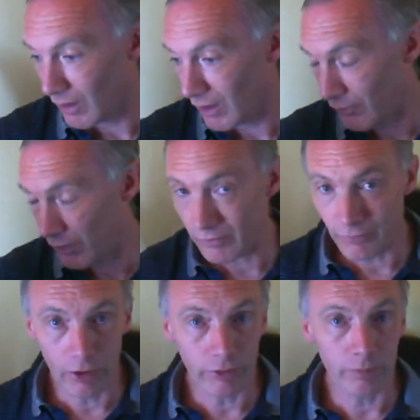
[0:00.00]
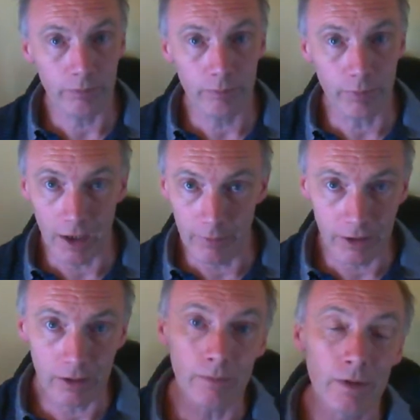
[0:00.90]
even as far as
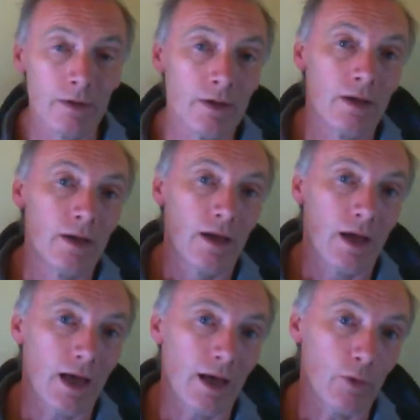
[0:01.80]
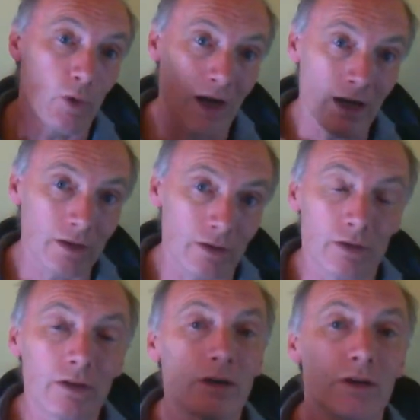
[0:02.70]
Birmingham or
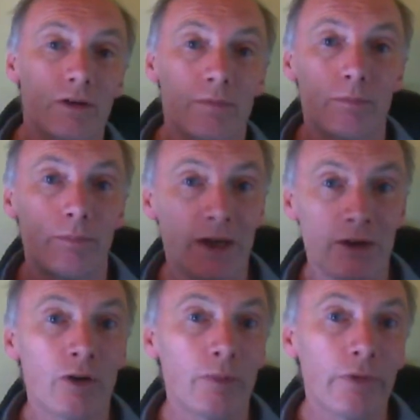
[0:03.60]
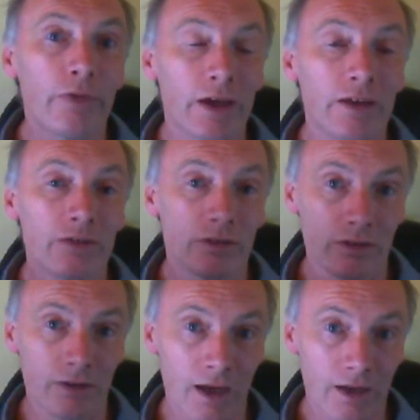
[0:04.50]
Ireland, can pick up this
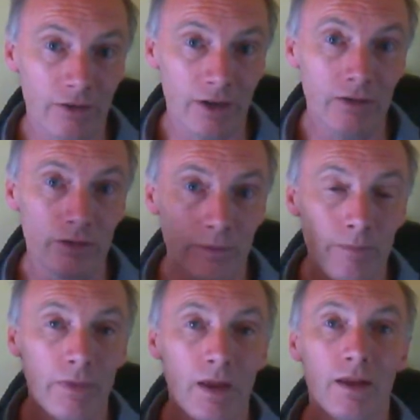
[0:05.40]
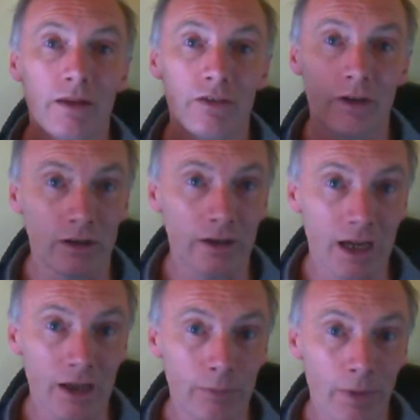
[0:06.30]
signal, and the signal it
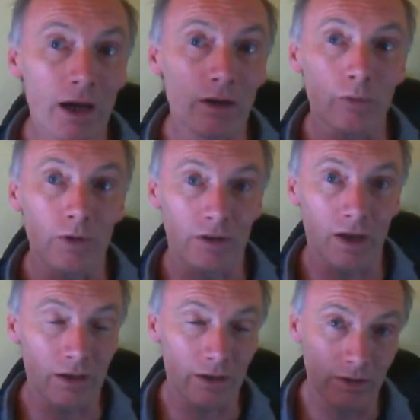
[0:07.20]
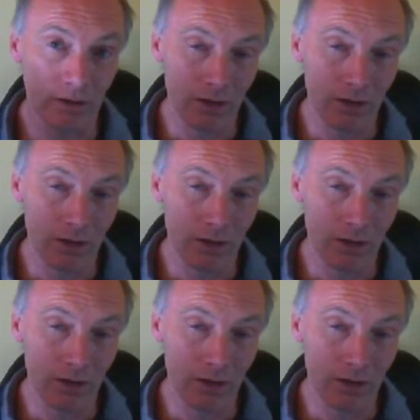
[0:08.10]
gets back will tell it